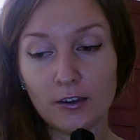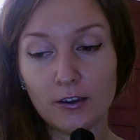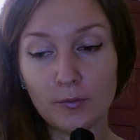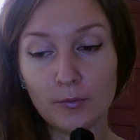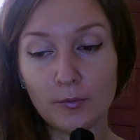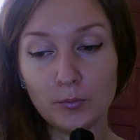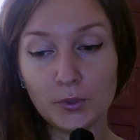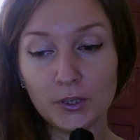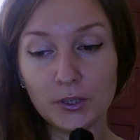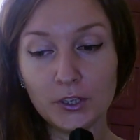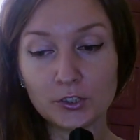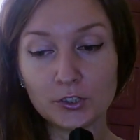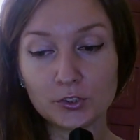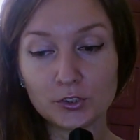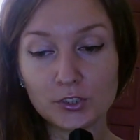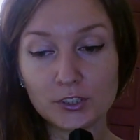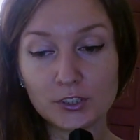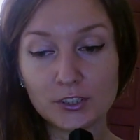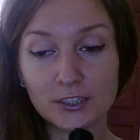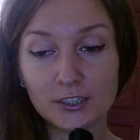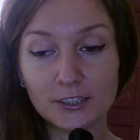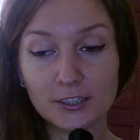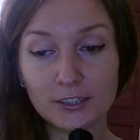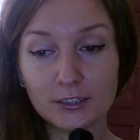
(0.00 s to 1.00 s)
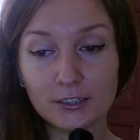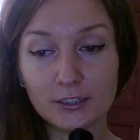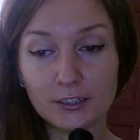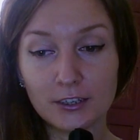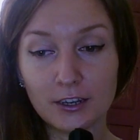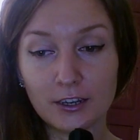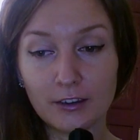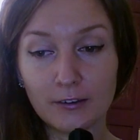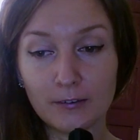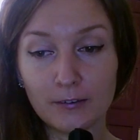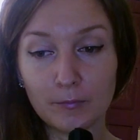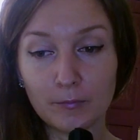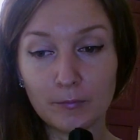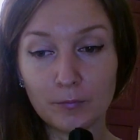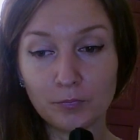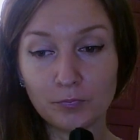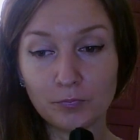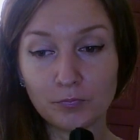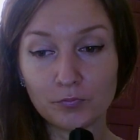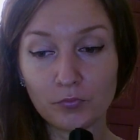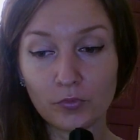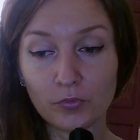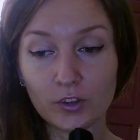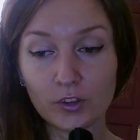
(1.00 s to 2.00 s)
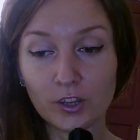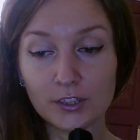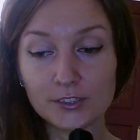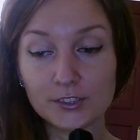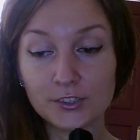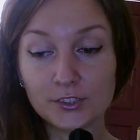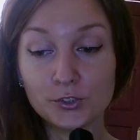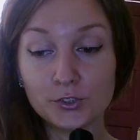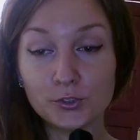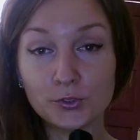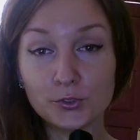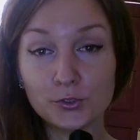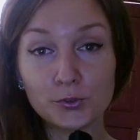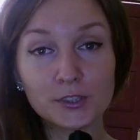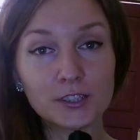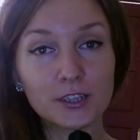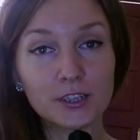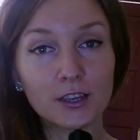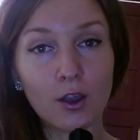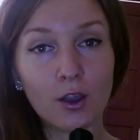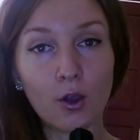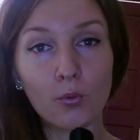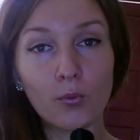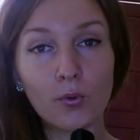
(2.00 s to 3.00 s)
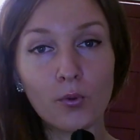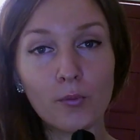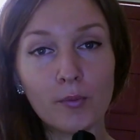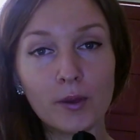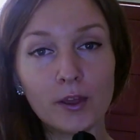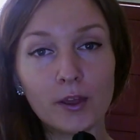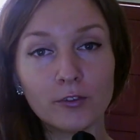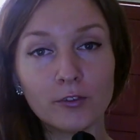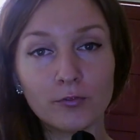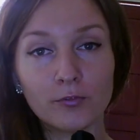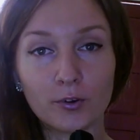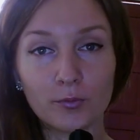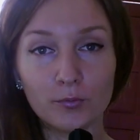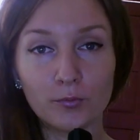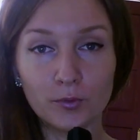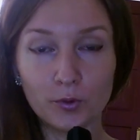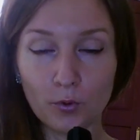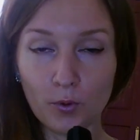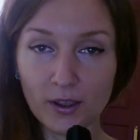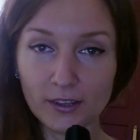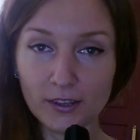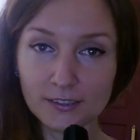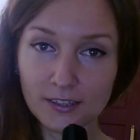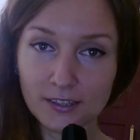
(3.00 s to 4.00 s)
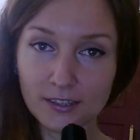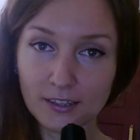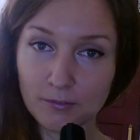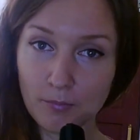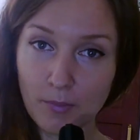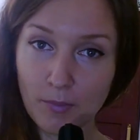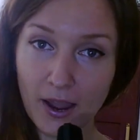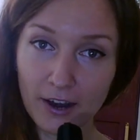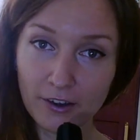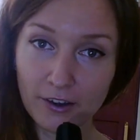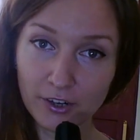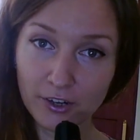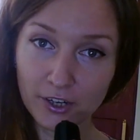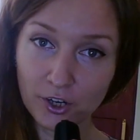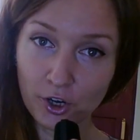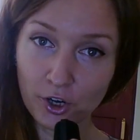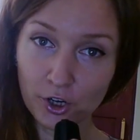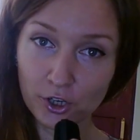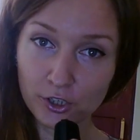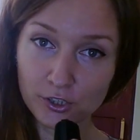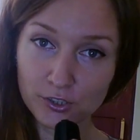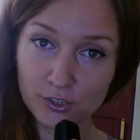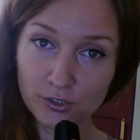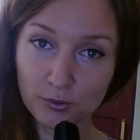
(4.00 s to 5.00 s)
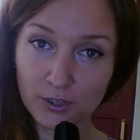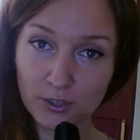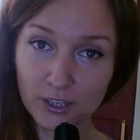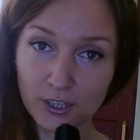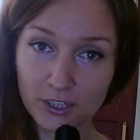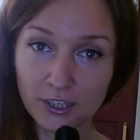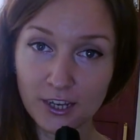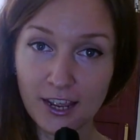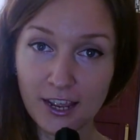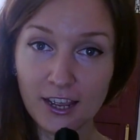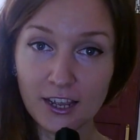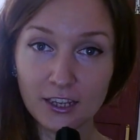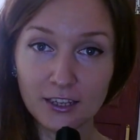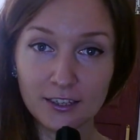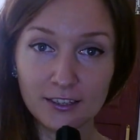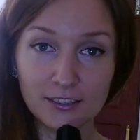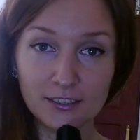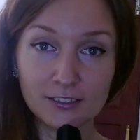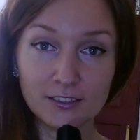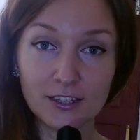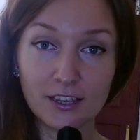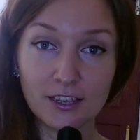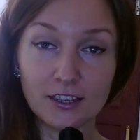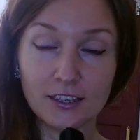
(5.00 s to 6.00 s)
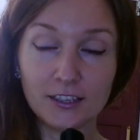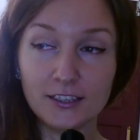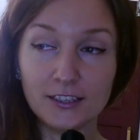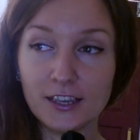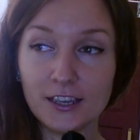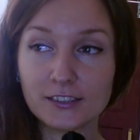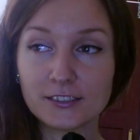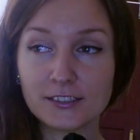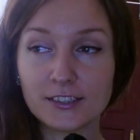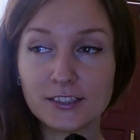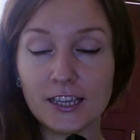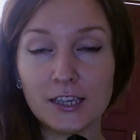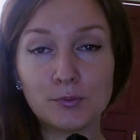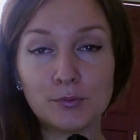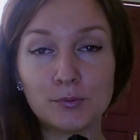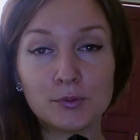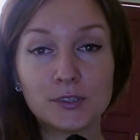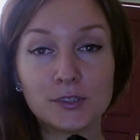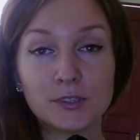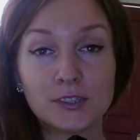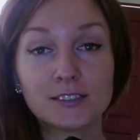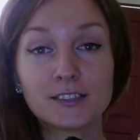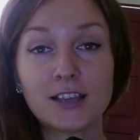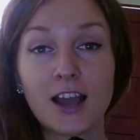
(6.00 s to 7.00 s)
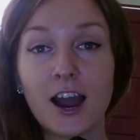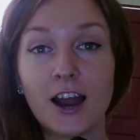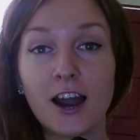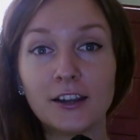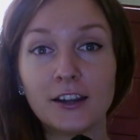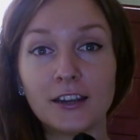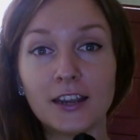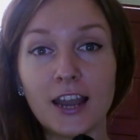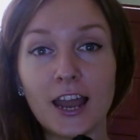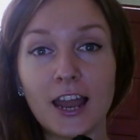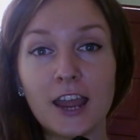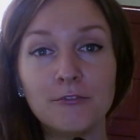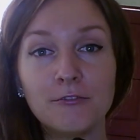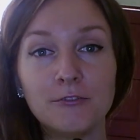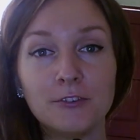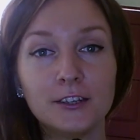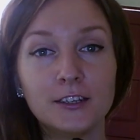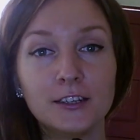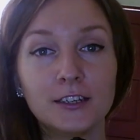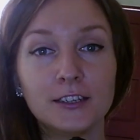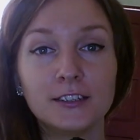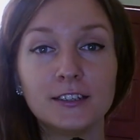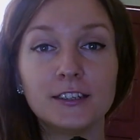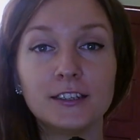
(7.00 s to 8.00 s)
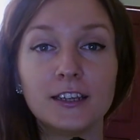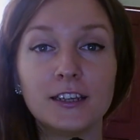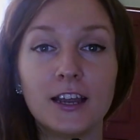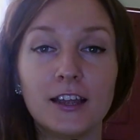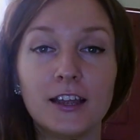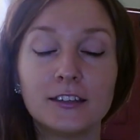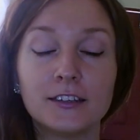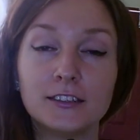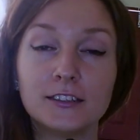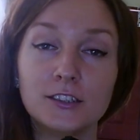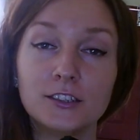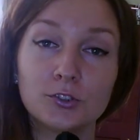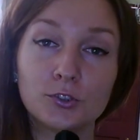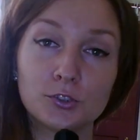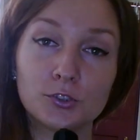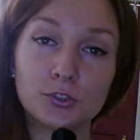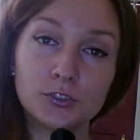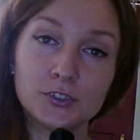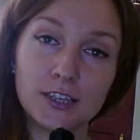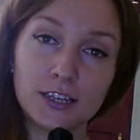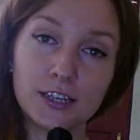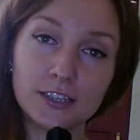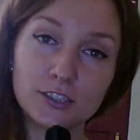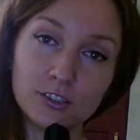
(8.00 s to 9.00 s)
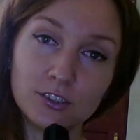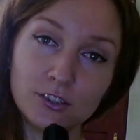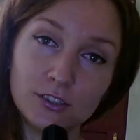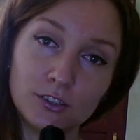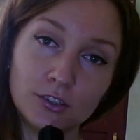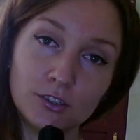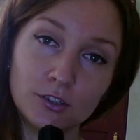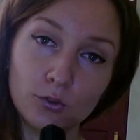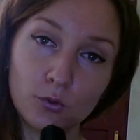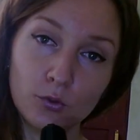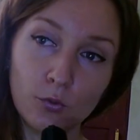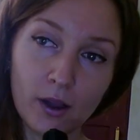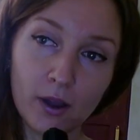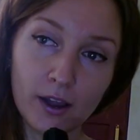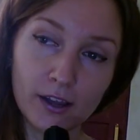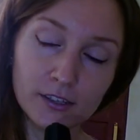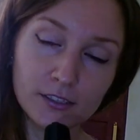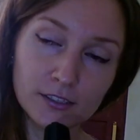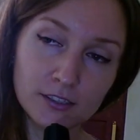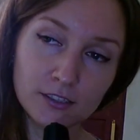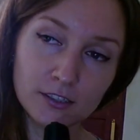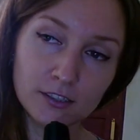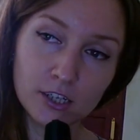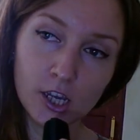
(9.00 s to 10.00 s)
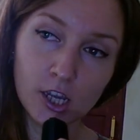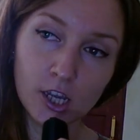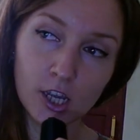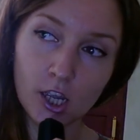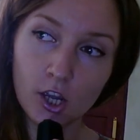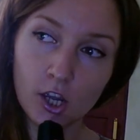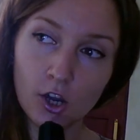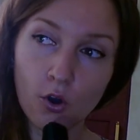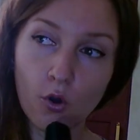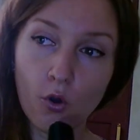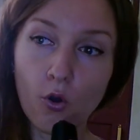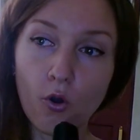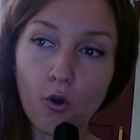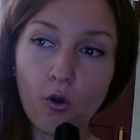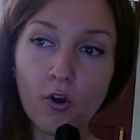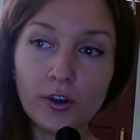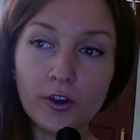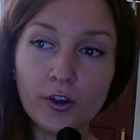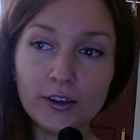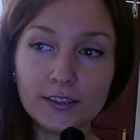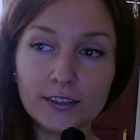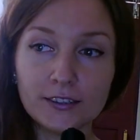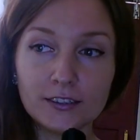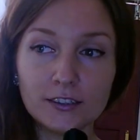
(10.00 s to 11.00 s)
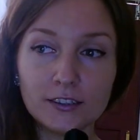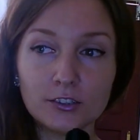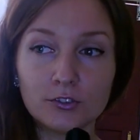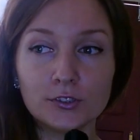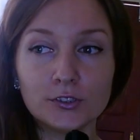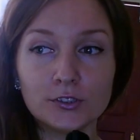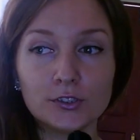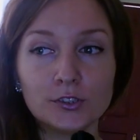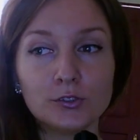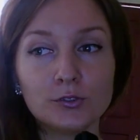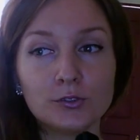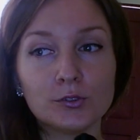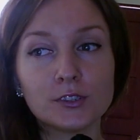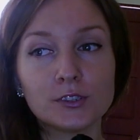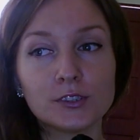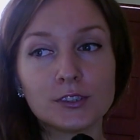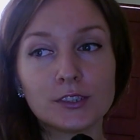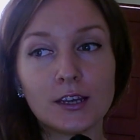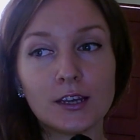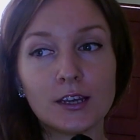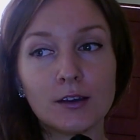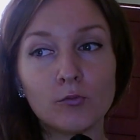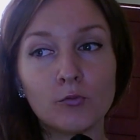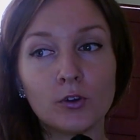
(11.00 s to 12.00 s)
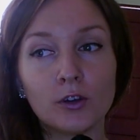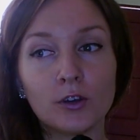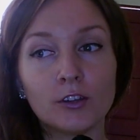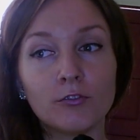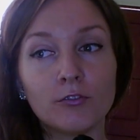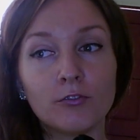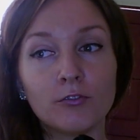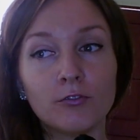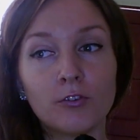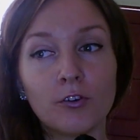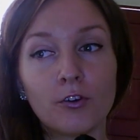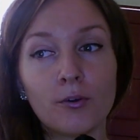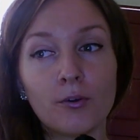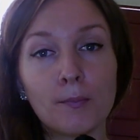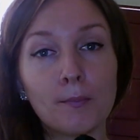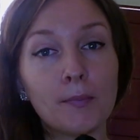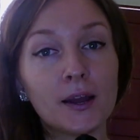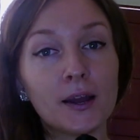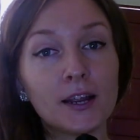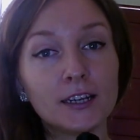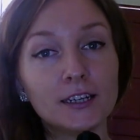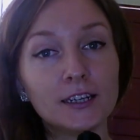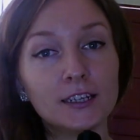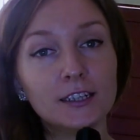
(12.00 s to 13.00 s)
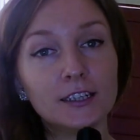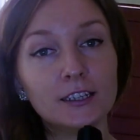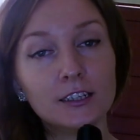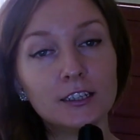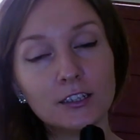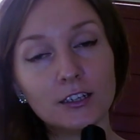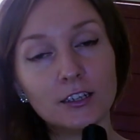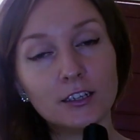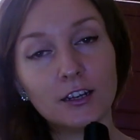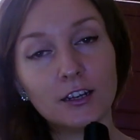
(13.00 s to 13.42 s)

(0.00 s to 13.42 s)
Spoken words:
be interested in seducing a woman from the West and marrying her, so that he escapes his hard life in India and he could settle in the West. Or he could use someone for money.